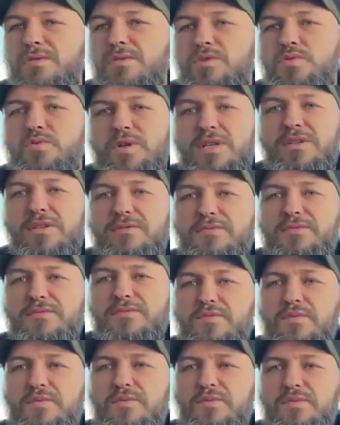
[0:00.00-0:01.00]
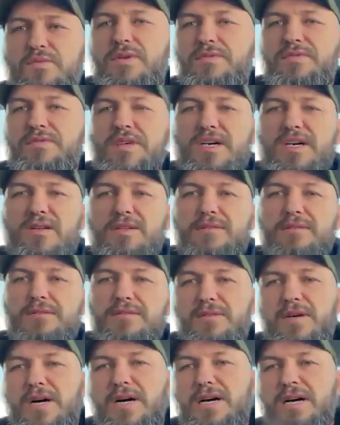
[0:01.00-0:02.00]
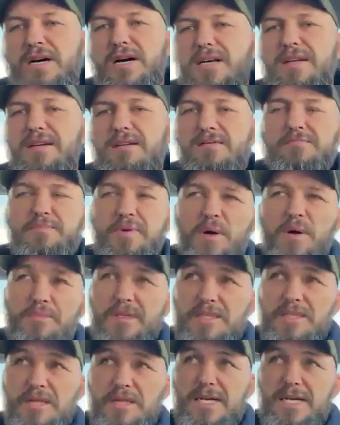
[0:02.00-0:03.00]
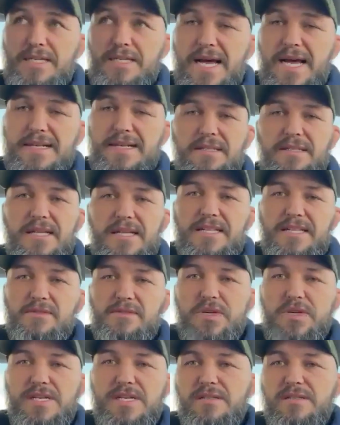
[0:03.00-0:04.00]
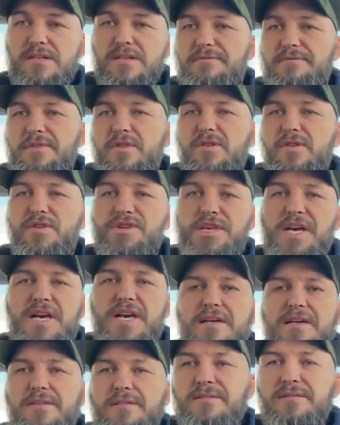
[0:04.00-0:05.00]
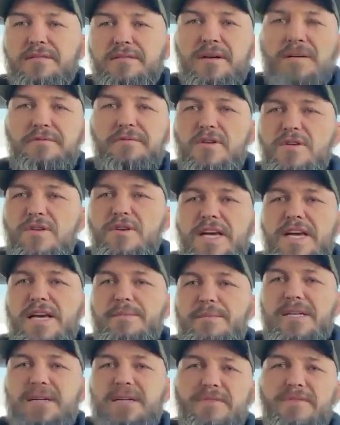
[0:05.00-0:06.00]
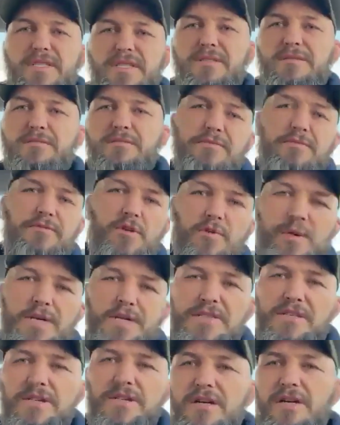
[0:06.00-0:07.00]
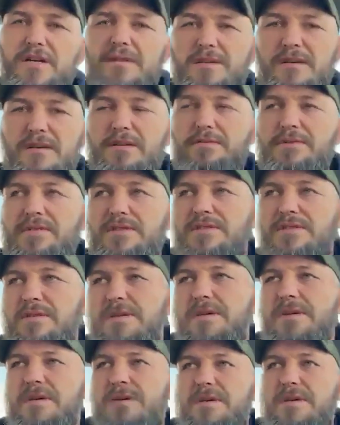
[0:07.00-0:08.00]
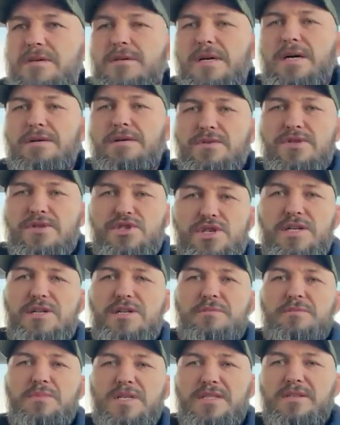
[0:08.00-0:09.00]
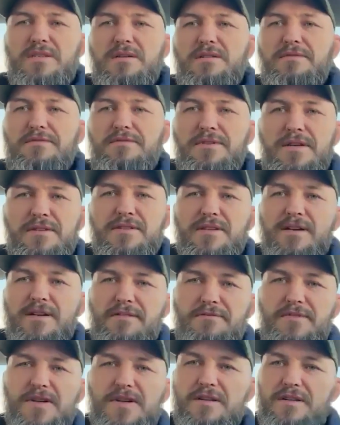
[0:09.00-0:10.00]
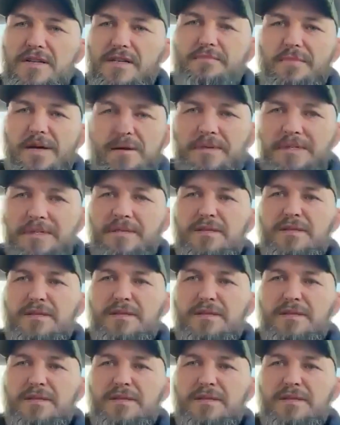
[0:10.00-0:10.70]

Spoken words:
we've done, I probably like end of last week, I felt okay about everything. 4 weeks ago, I was shitting myself. I was like, fuck, like maybe